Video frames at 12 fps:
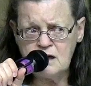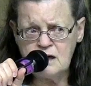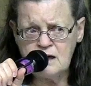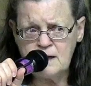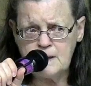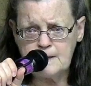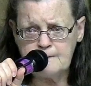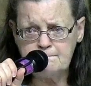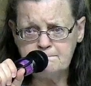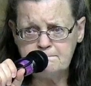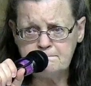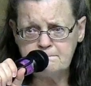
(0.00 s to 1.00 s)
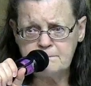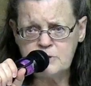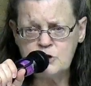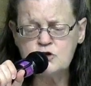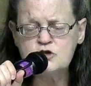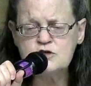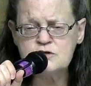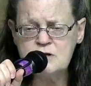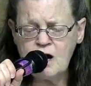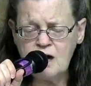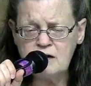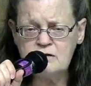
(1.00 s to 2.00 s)
Um, you just
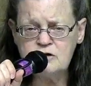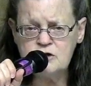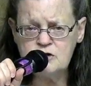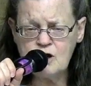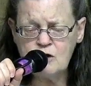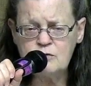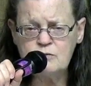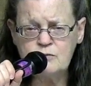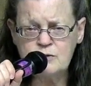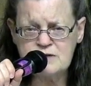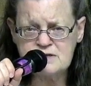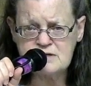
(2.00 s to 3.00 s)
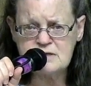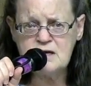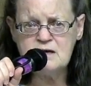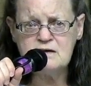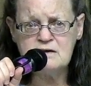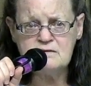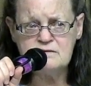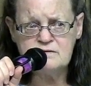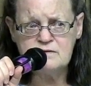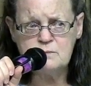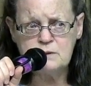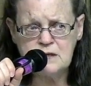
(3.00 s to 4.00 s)
not, you don't receive
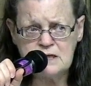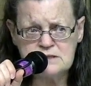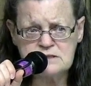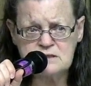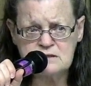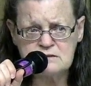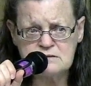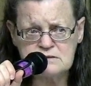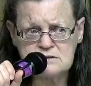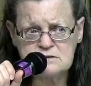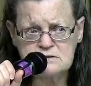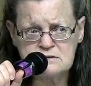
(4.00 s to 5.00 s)
the blessings